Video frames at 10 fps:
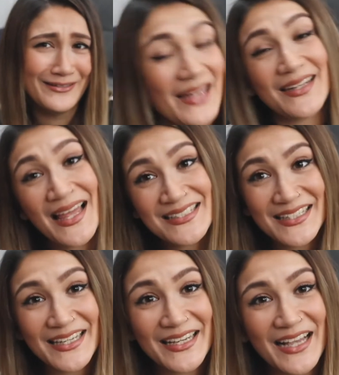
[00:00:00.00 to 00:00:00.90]
And
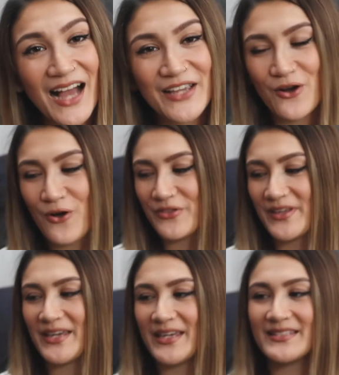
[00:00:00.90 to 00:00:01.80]
lastly, I got
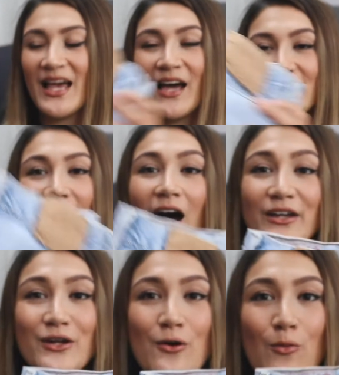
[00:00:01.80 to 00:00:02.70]
these
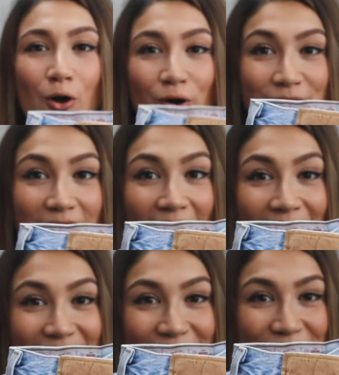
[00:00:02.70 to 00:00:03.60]
901
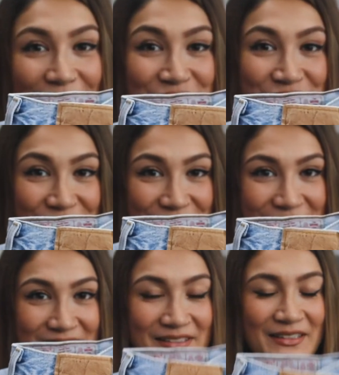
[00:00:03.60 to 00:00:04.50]
Levi
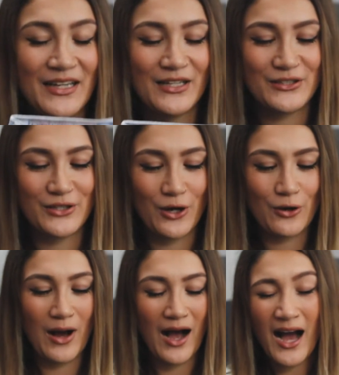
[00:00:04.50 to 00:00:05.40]
jeans.
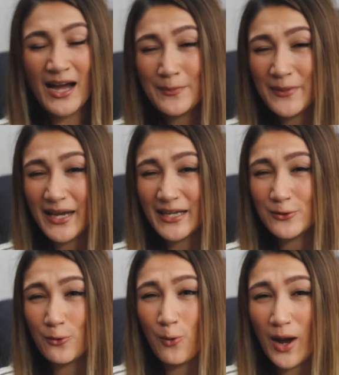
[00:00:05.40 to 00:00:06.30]
So I
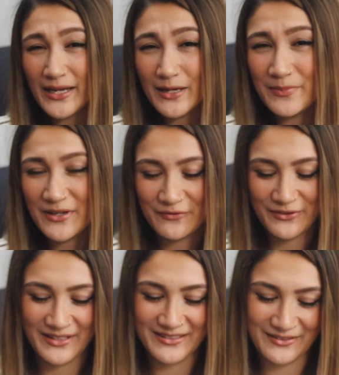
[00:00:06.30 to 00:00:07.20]
paid quite a bit for
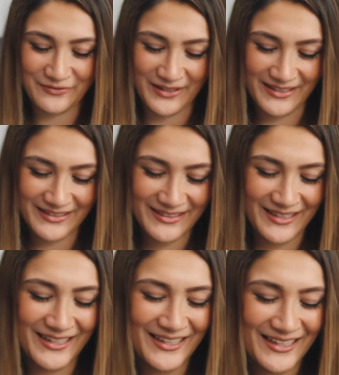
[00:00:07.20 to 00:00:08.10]
these, I think.